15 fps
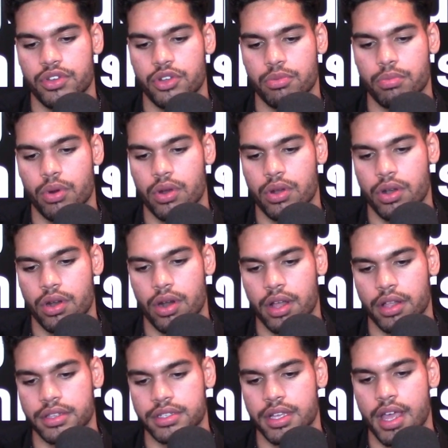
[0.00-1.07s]
newborn
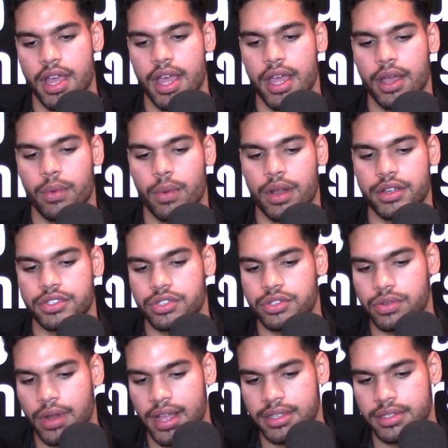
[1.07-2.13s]
neurons whereas
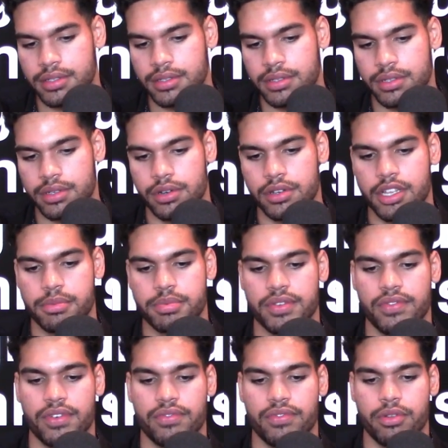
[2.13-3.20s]
stress certain types
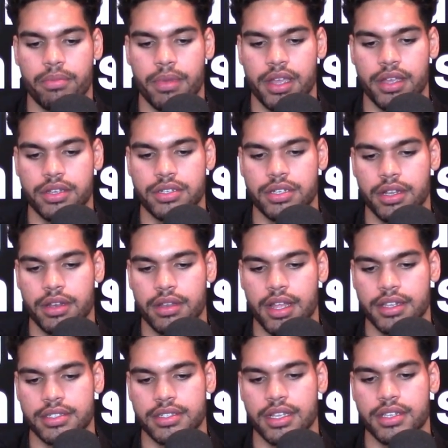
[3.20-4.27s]
of inflammation
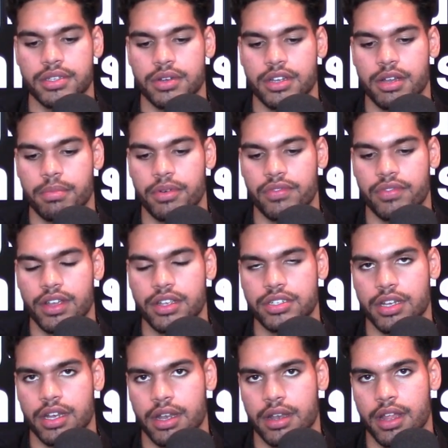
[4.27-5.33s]
and sensory
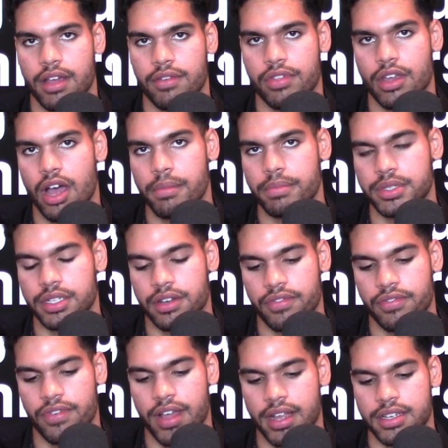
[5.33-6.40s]
deprivation have the opposite
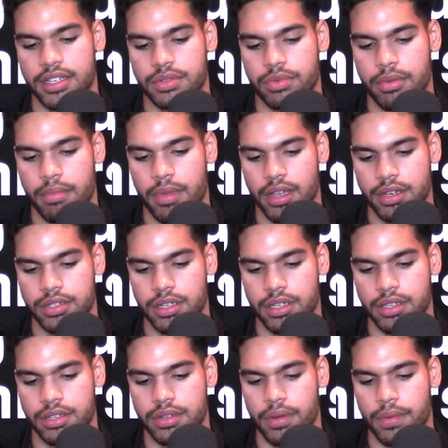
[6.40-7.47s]
effect as we
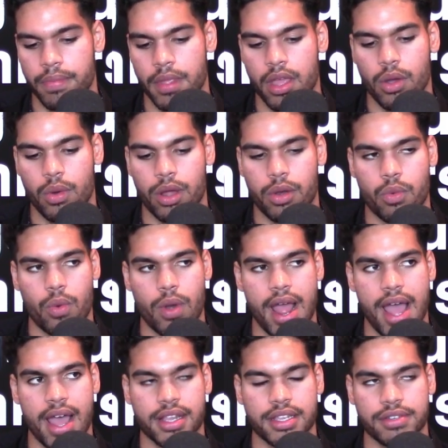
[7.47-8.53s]
mentioned so when
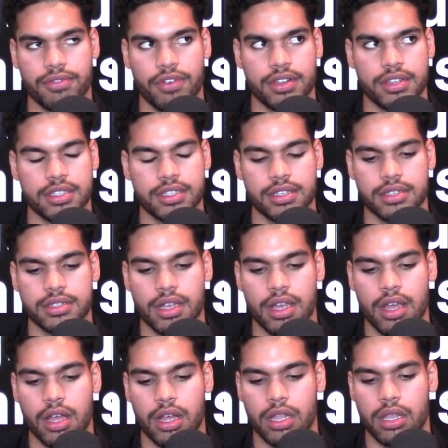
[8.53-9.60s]
rats for instance
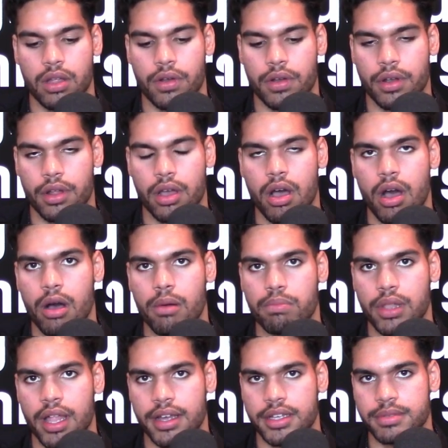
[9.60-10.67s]
learn
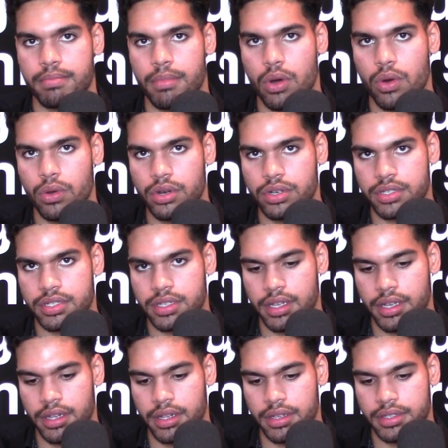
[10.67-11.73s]
complex motor
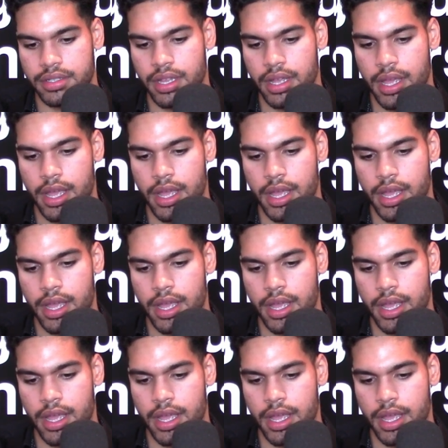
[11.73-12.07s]
skills